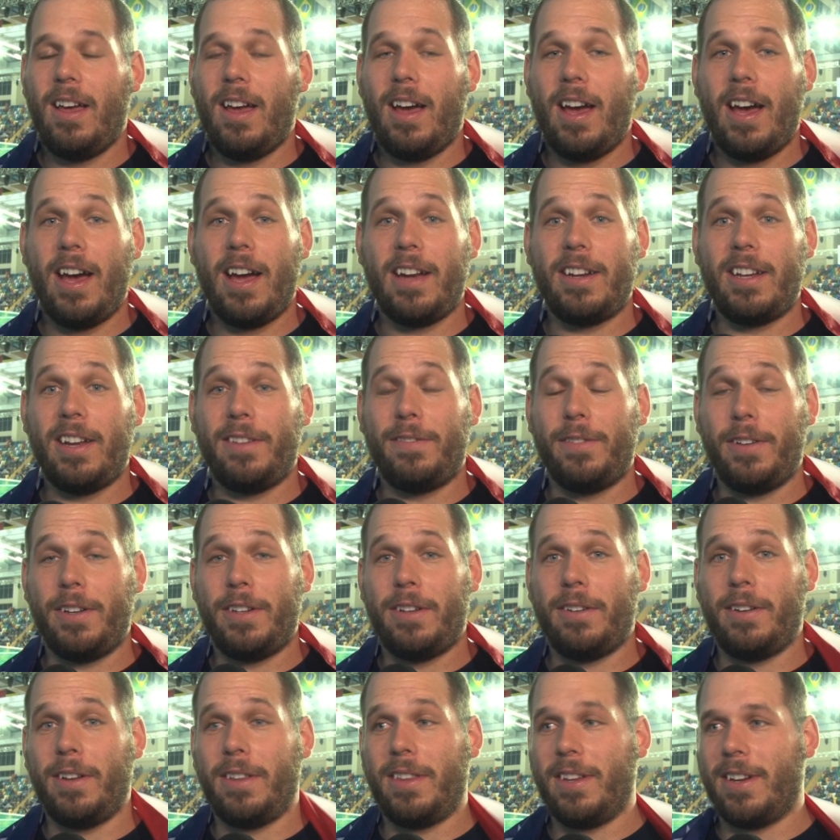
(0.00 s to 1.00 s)
I definitely
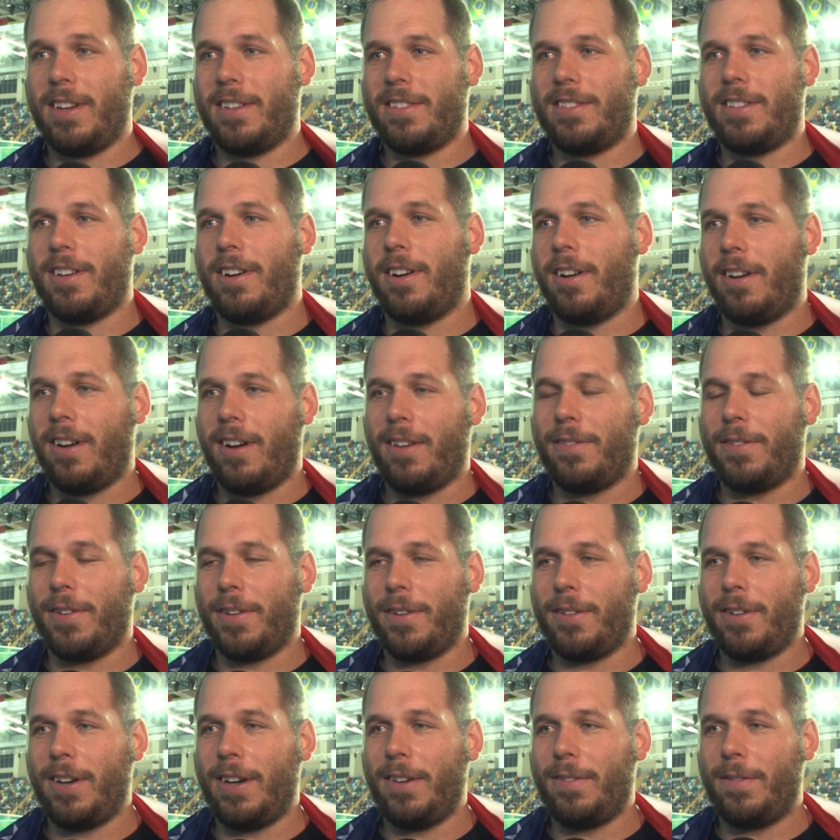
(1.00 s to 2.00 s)
do. I think I started off
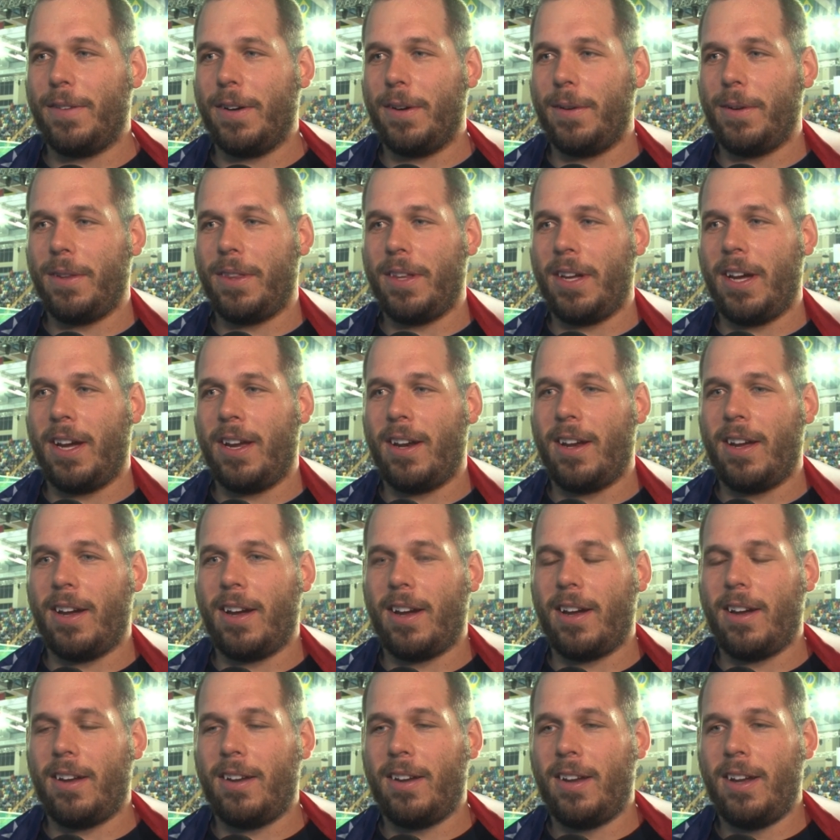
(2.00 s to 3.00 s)
on the right foot with that.
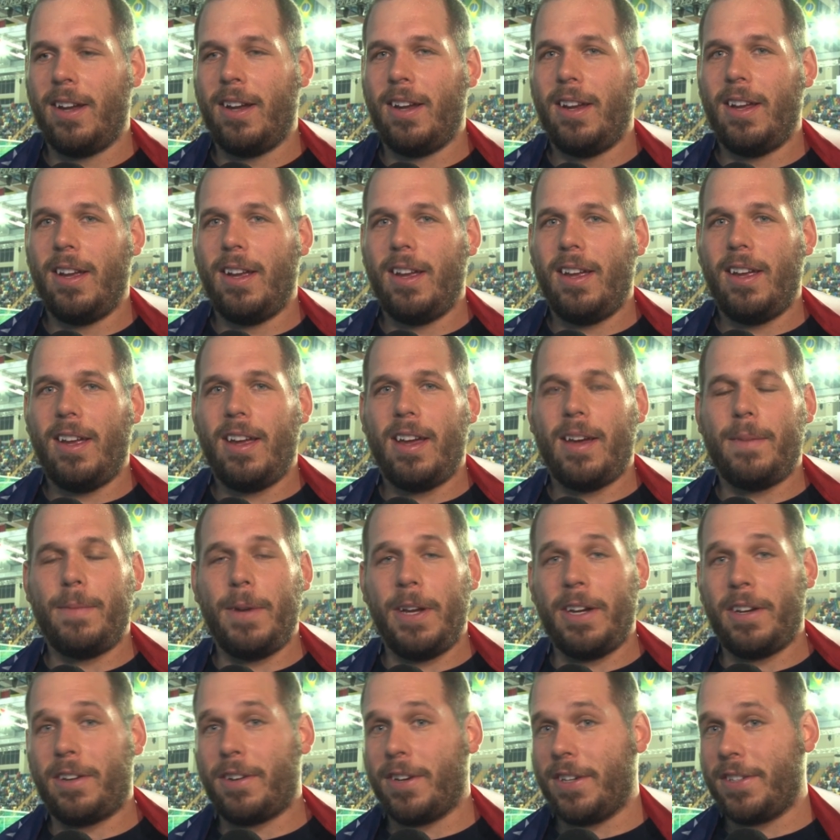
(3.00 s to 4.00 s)
Uh, I
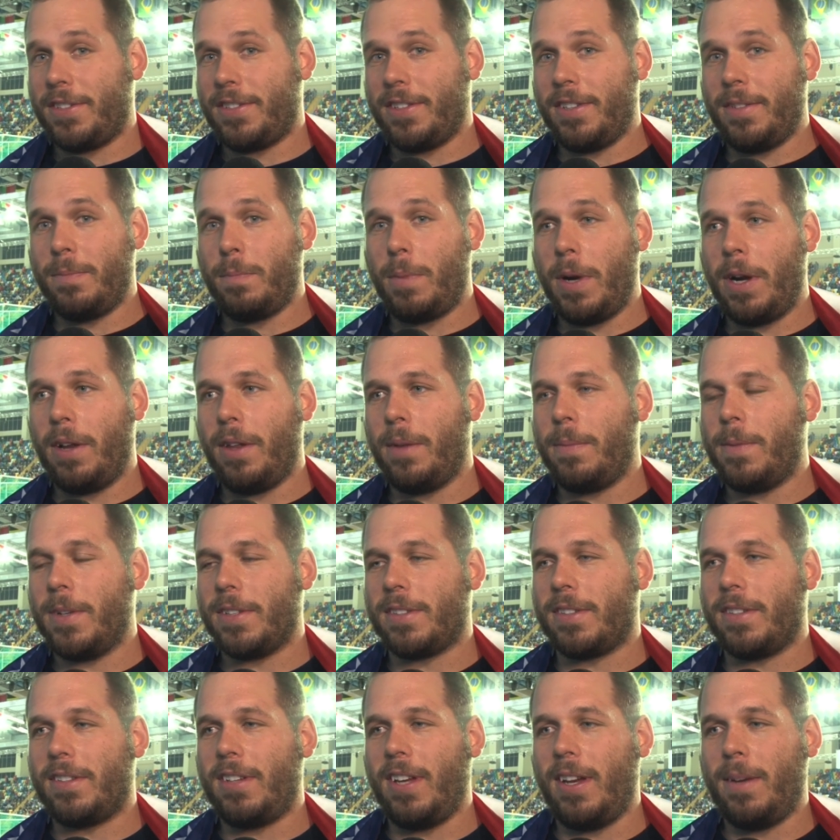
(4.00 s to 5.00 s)
mean, Christian barely
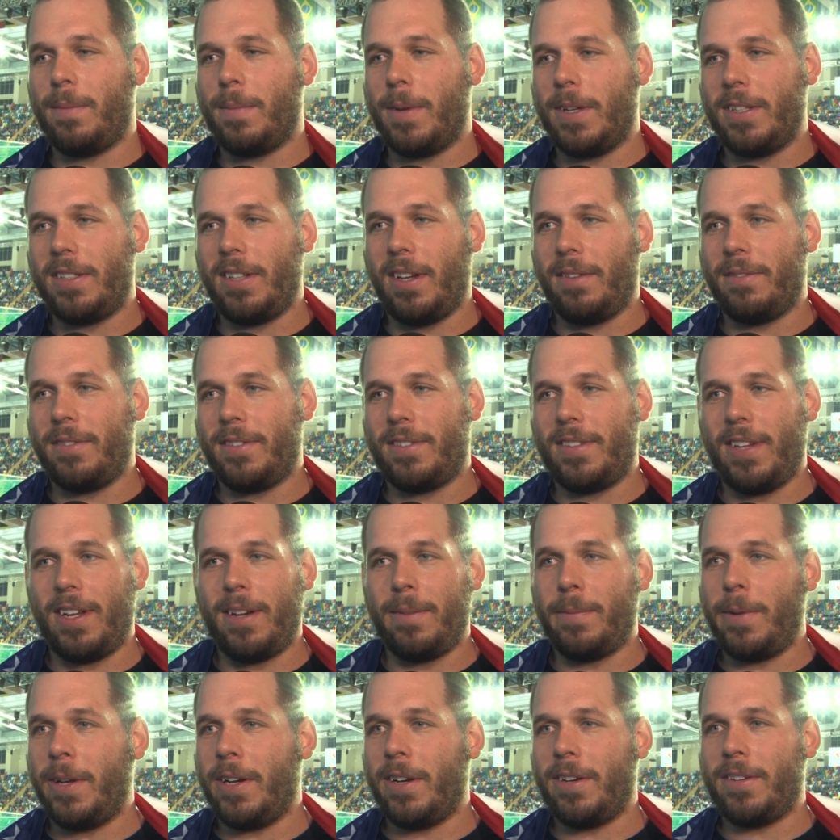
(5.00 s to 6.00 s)
missed the team by seven
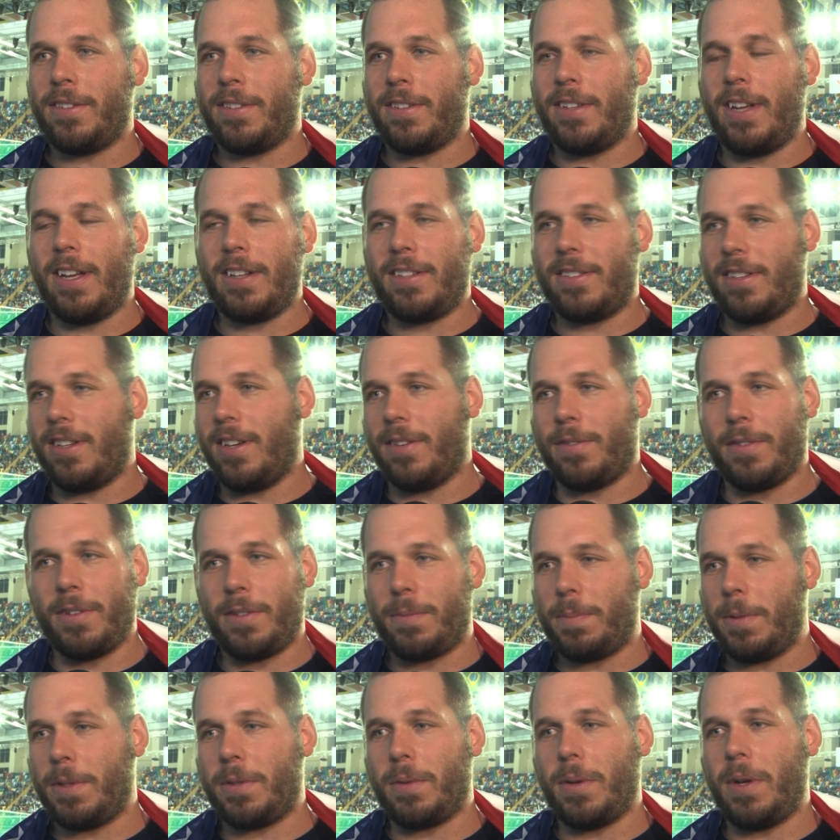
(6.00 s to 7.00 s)
centimeters, and that's the
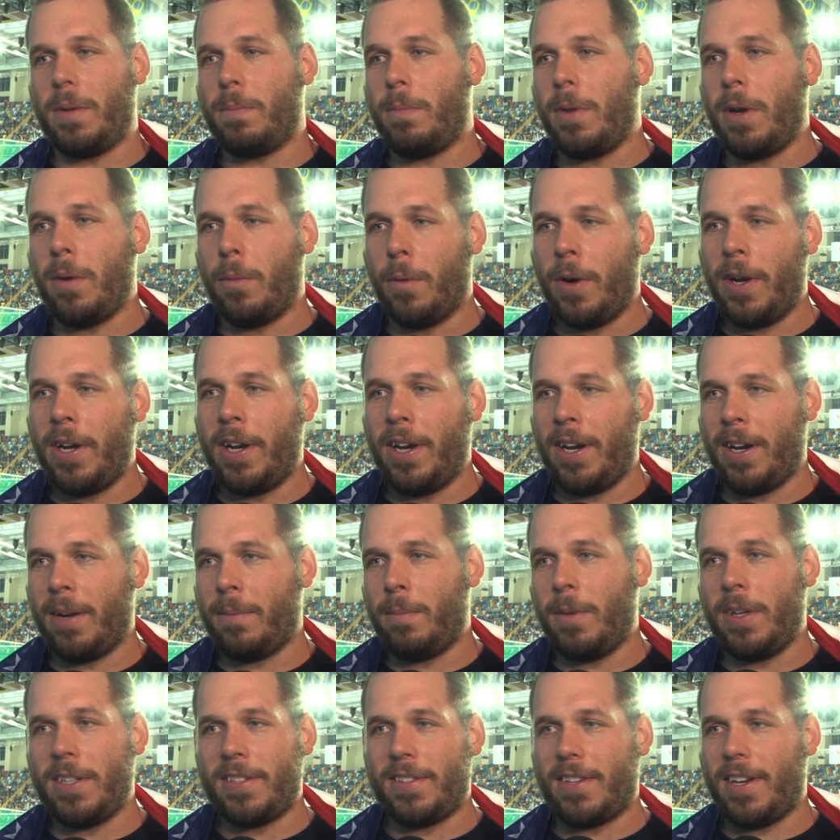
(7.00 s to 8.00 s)
difference between me winning
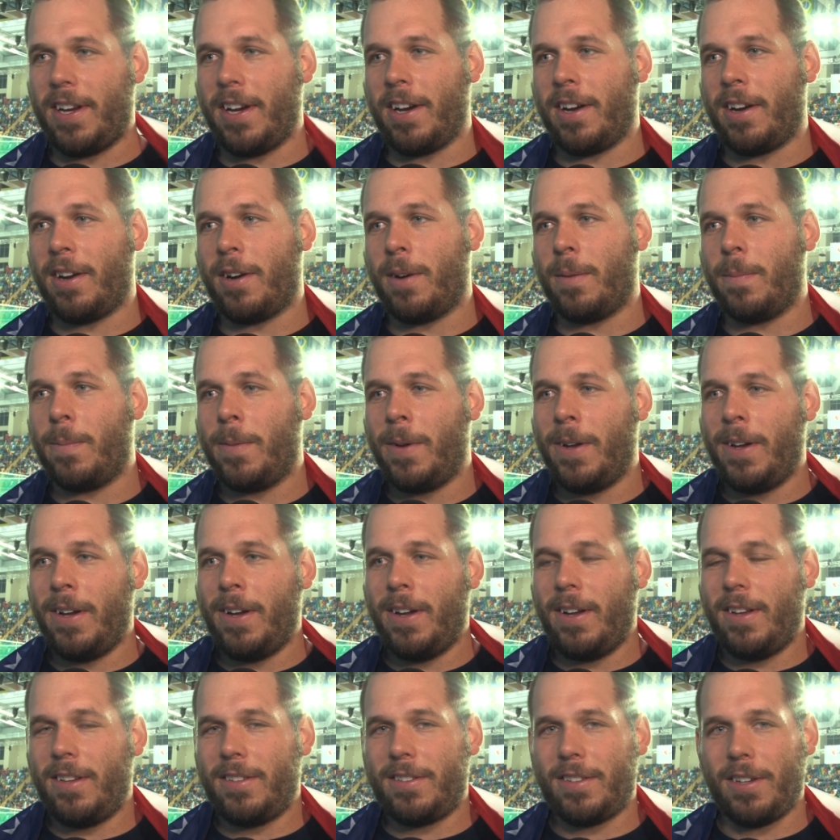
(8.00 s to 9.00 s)
and me staying home.
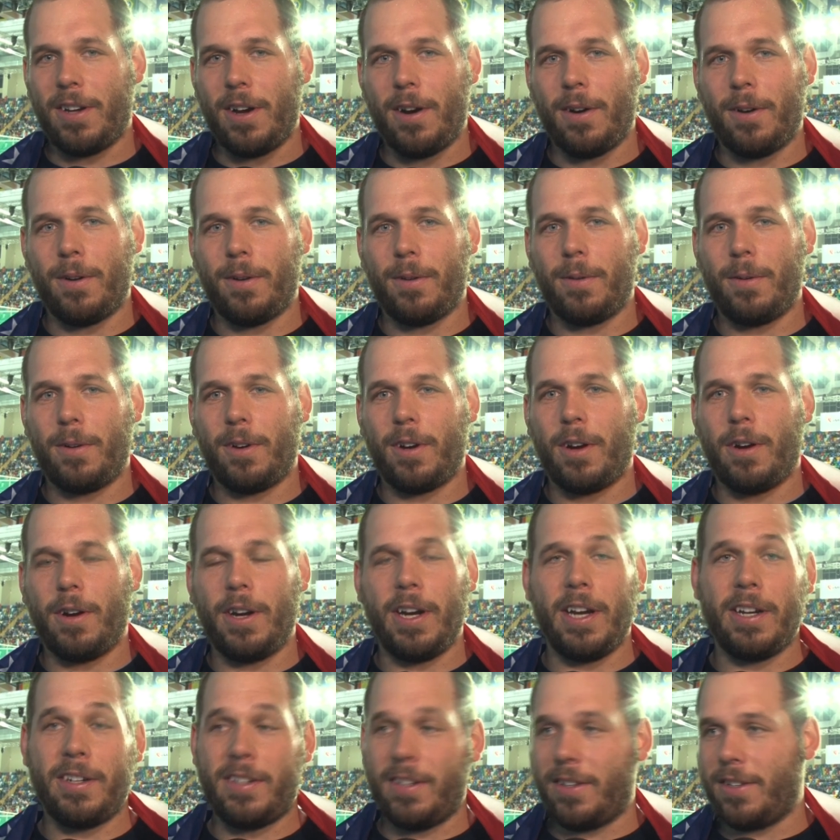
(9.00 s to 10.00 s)
So
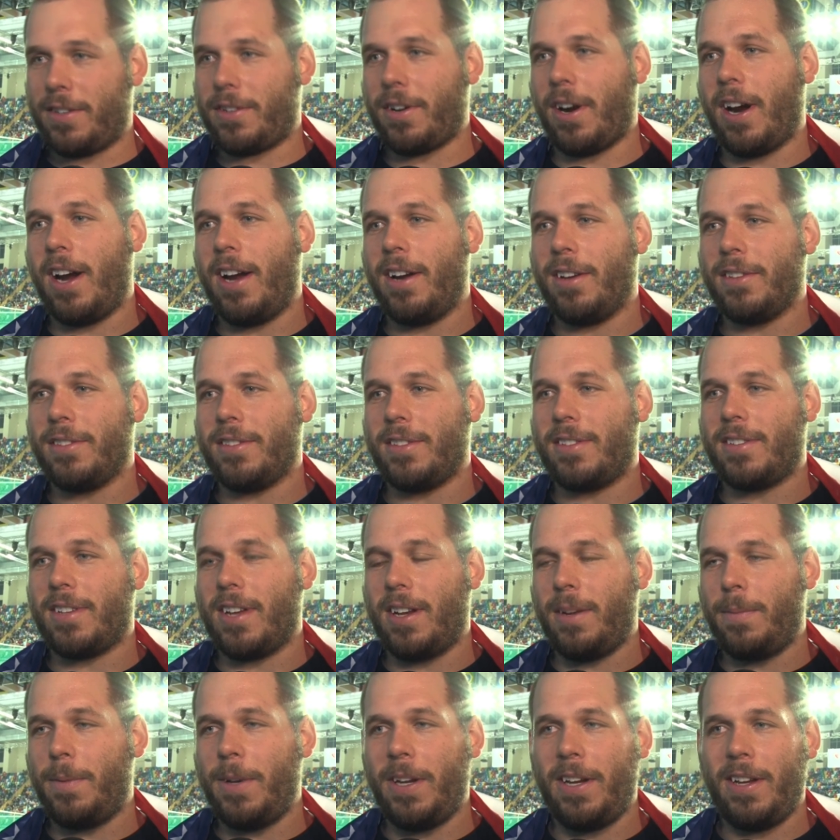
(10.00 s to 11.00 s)
going into the trials, it's
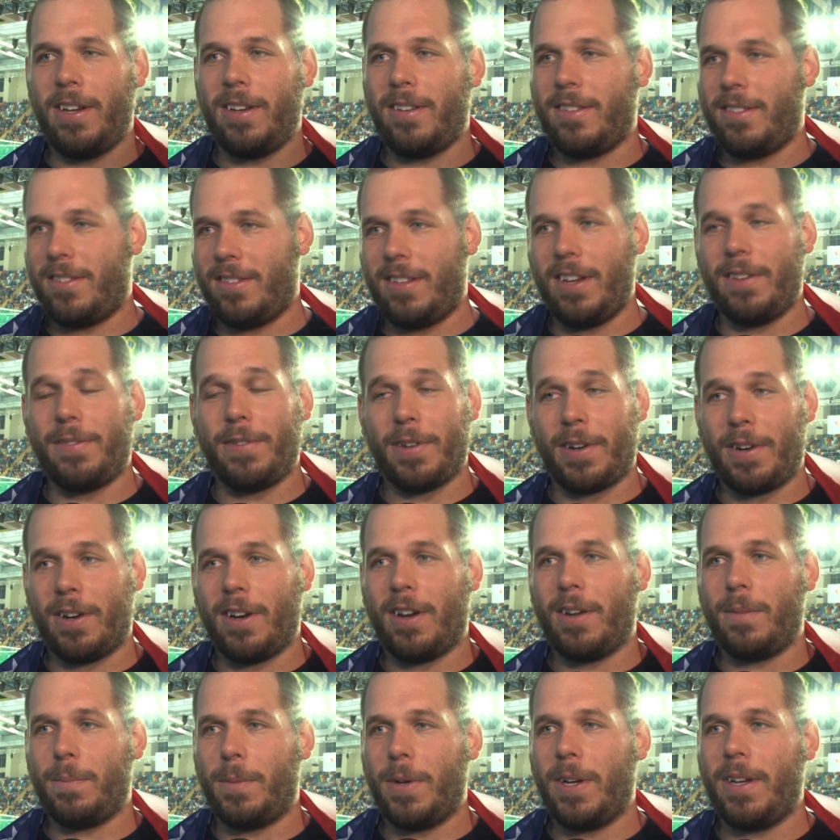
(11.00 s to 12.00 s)
going to be
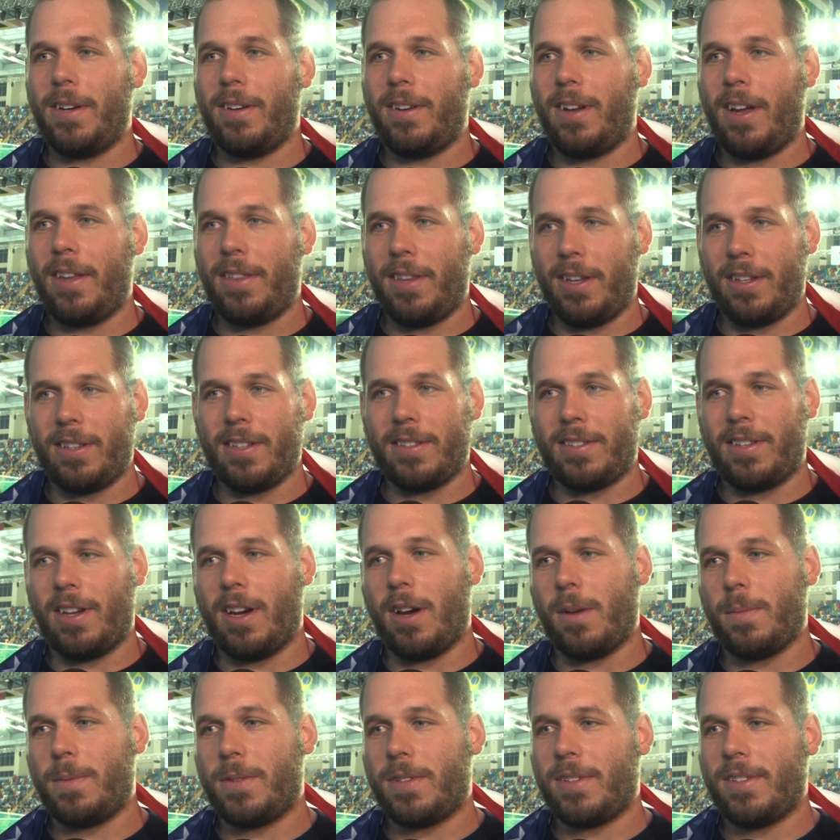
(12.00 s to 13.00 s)
difficult, but I think this
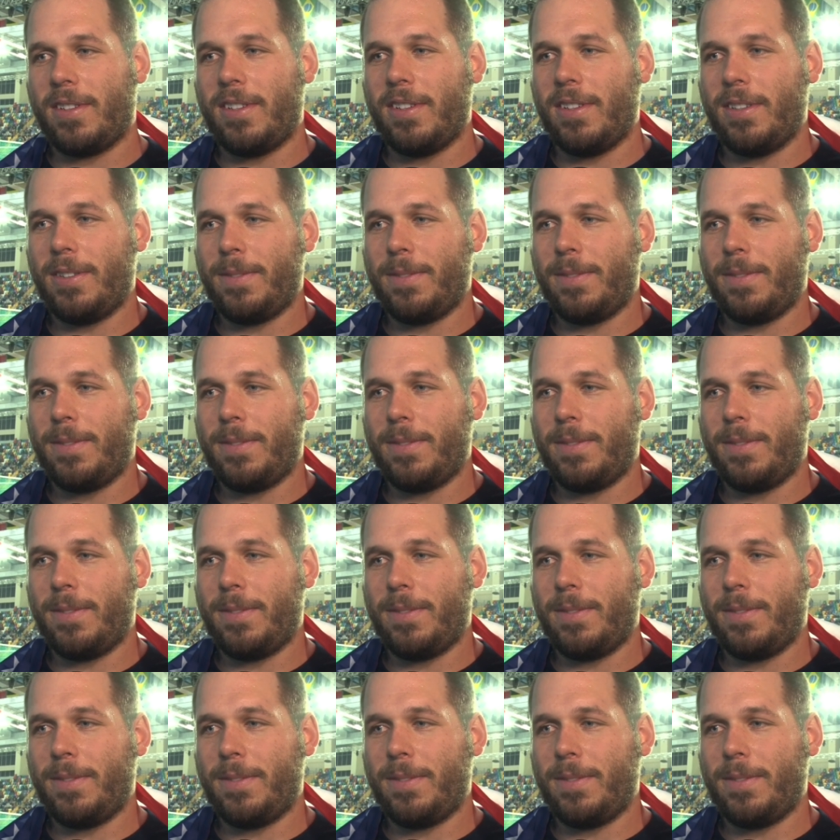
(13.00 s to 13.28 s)
helps.